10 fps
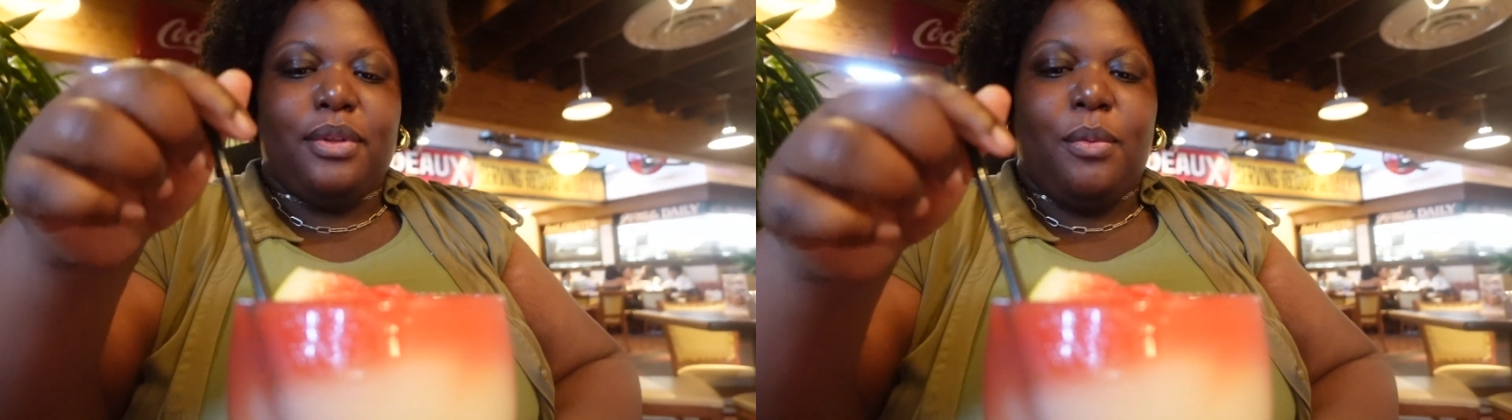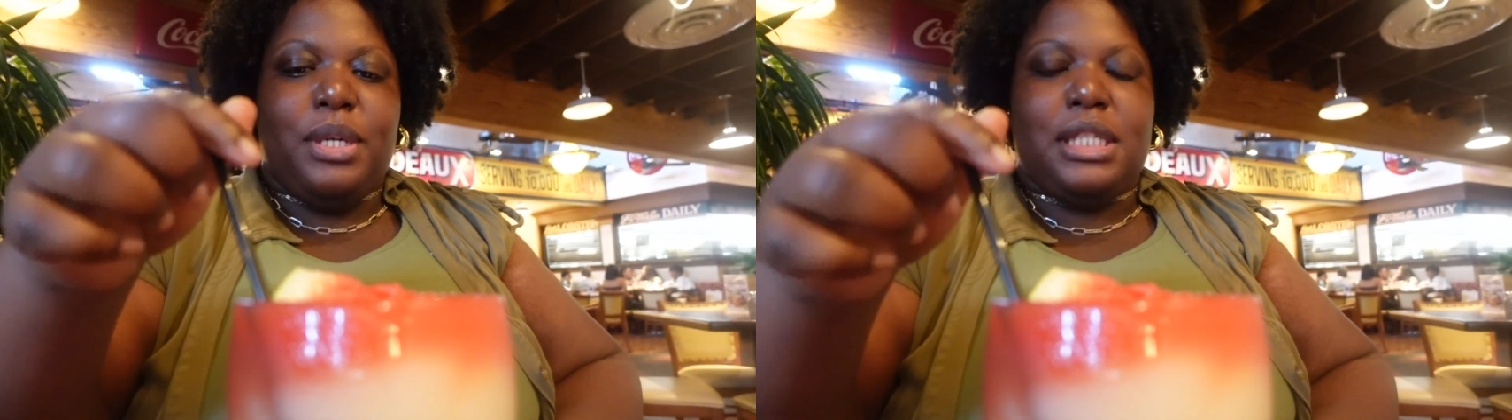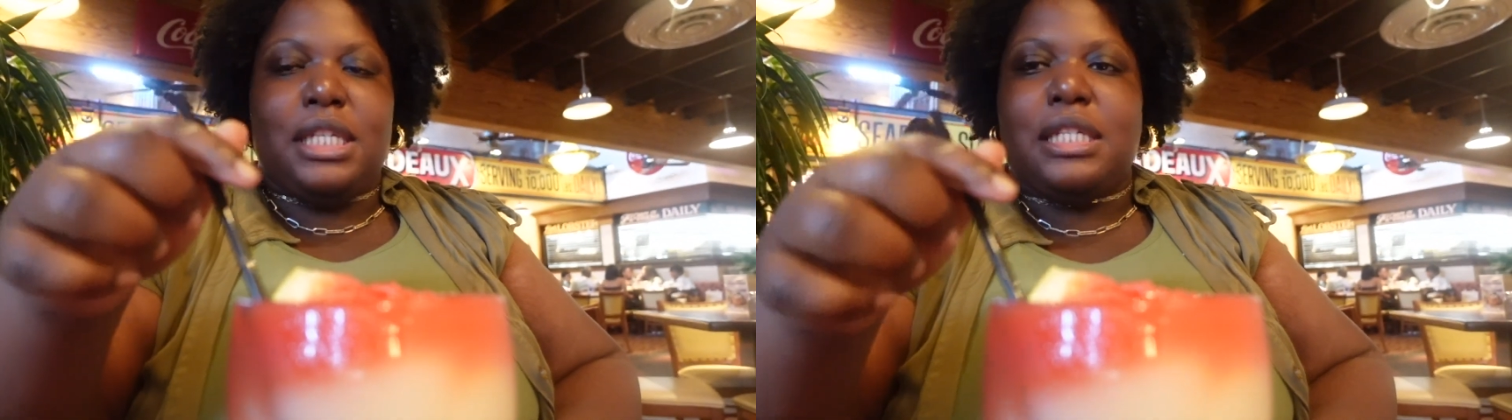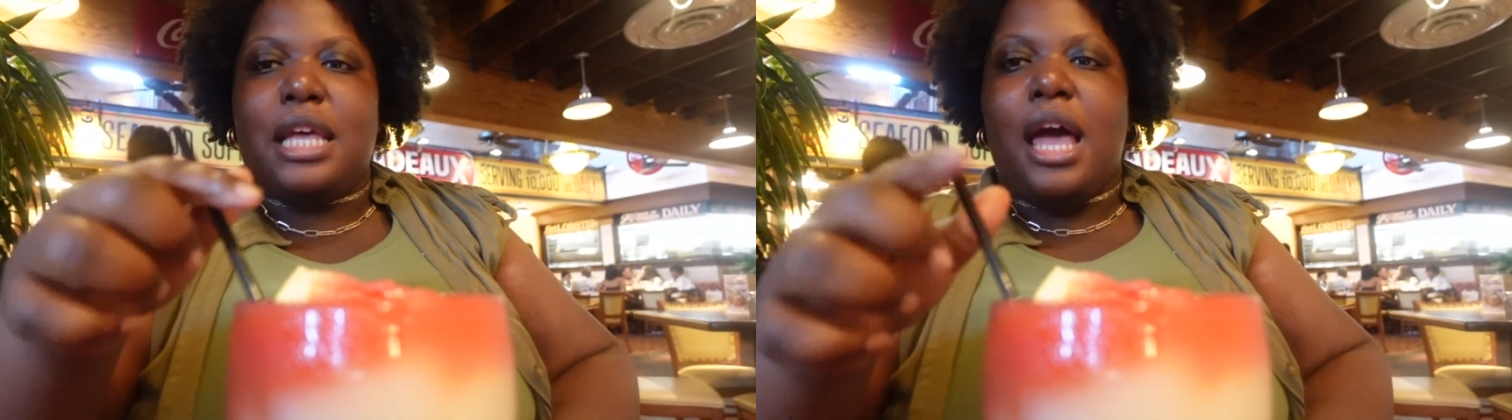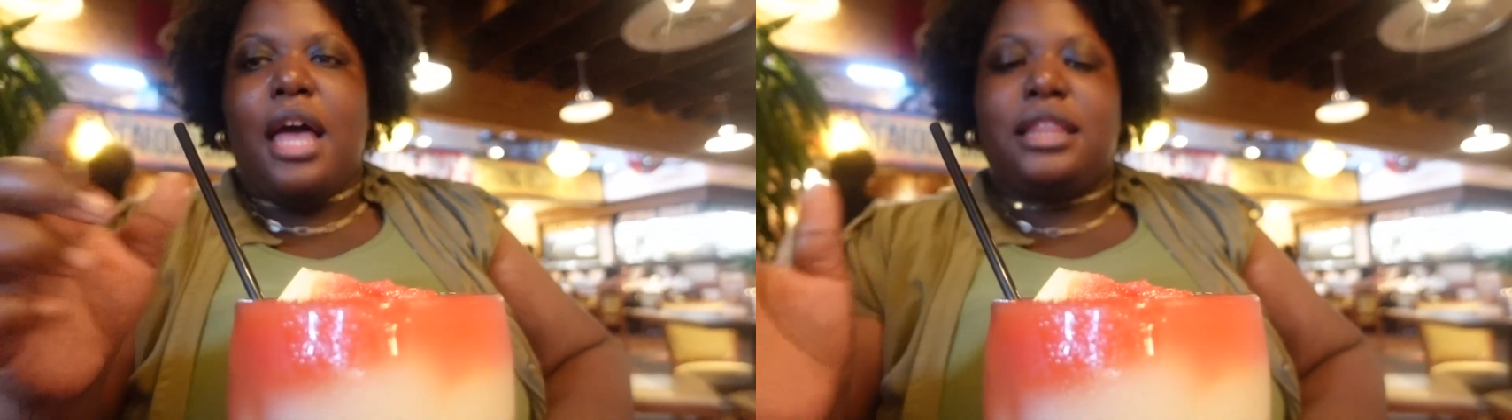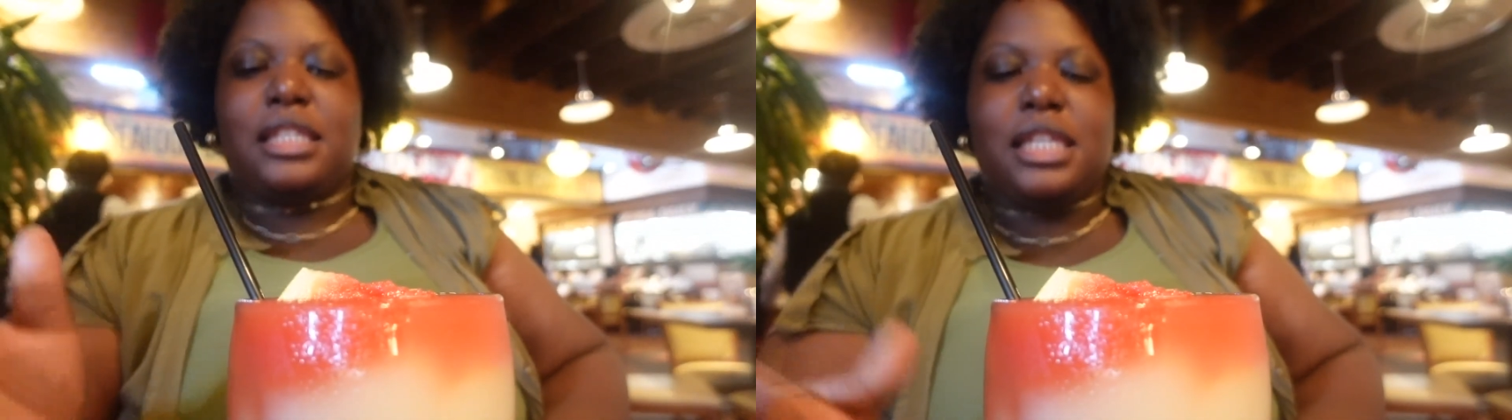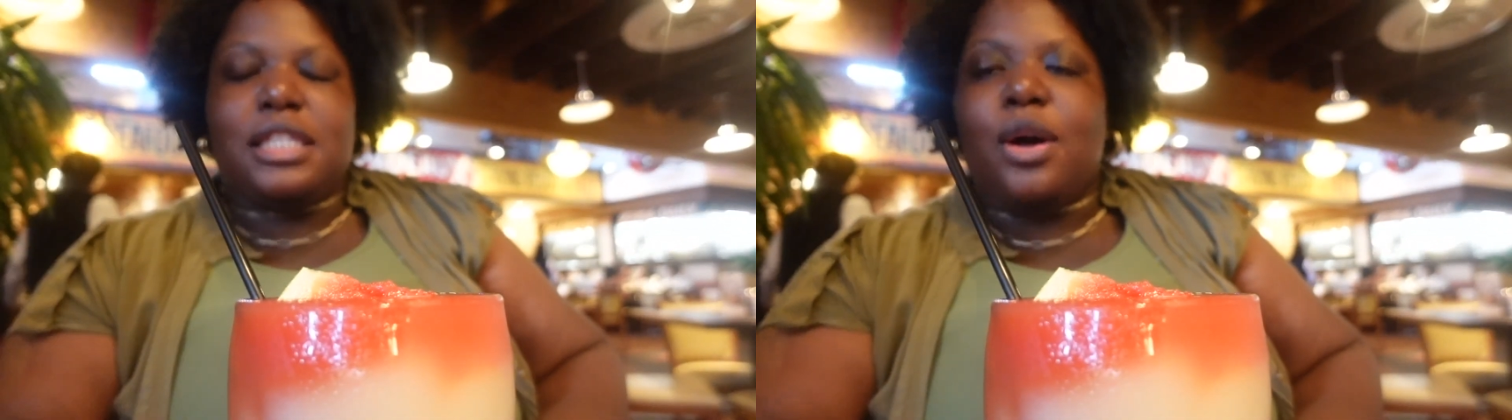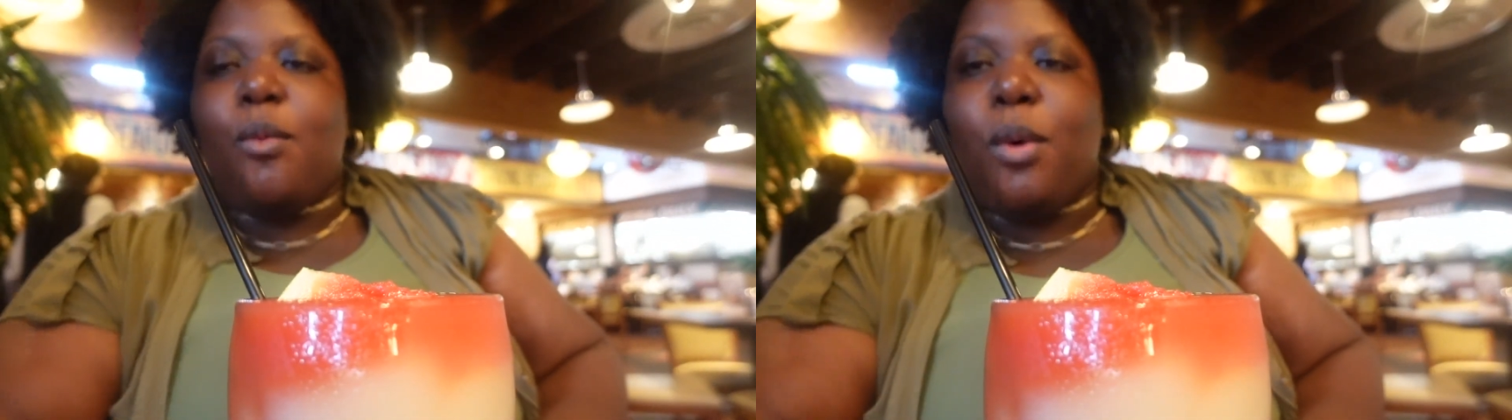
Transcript: what is this? This is a